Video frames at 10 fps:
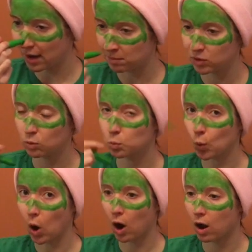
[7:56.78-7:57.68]

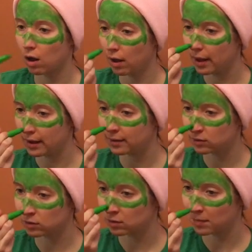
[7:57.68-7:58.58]
absolute, and
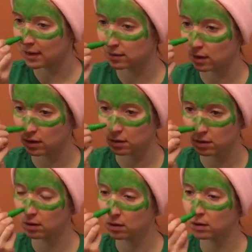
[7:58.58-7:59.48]
it's just amazing.
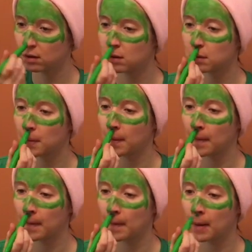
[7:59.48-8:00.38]

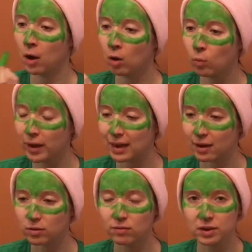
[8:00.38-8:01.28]
Oh wait,
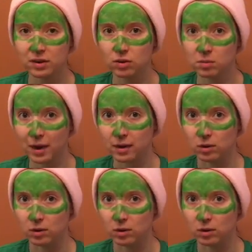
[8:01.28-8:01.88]
I don't even need to do my